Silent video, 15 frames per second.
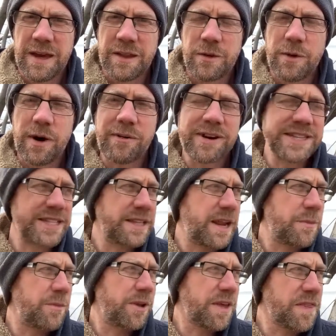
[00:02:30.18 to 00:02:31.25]
And the real reason
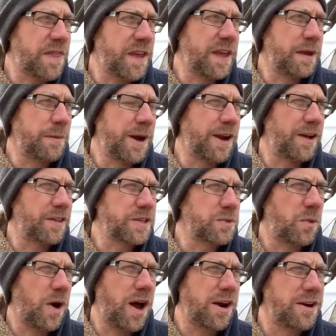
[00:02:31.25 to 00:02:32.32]
that I'm really thinking about all
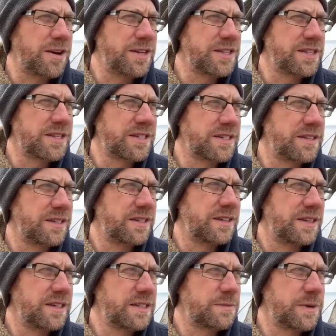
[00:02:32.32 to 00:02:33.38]
this water is
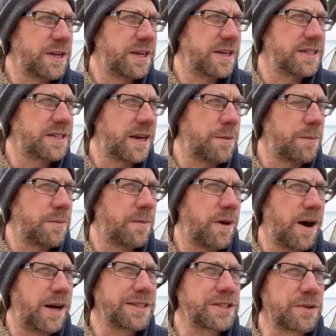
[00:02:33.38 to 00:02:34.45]
because I'm
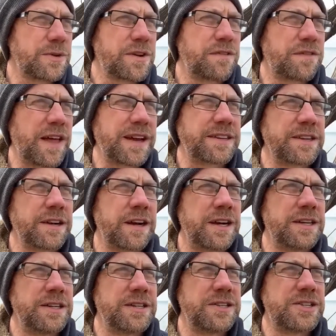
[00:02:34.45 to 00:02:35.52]
also reflecting
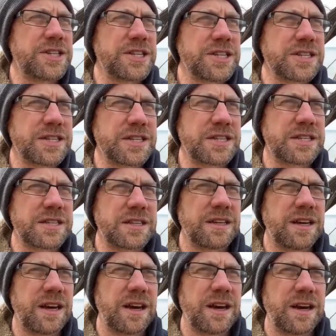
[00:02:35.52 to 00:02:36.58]
on Jesus's
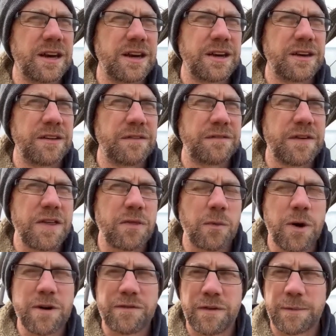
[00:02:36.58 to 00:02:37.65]
fifth
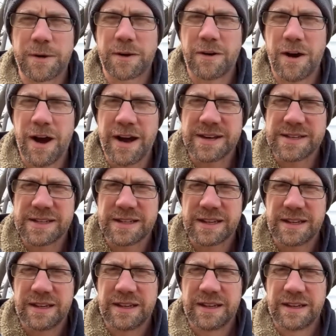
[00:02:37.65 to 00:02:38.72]
word from the cross,
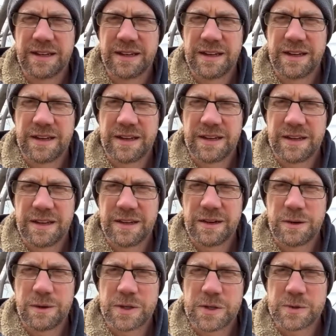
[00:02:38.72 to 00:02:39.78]

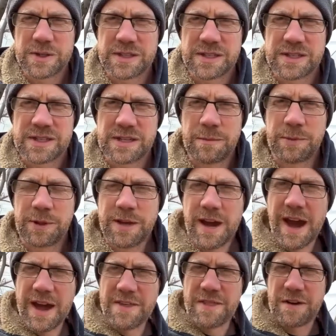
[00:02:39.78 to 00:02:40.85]
which was simply,
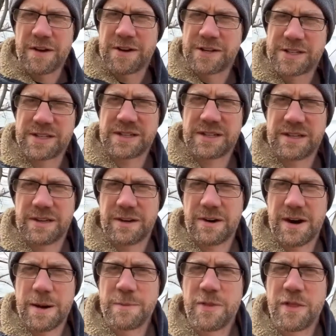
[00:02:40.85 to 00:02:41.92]
I thirst,
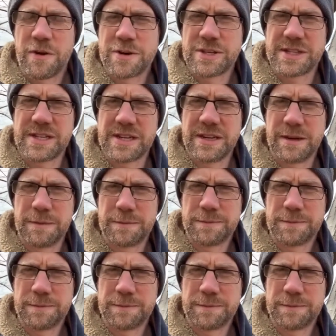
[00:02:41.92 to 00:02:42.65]
or I'm thirsty.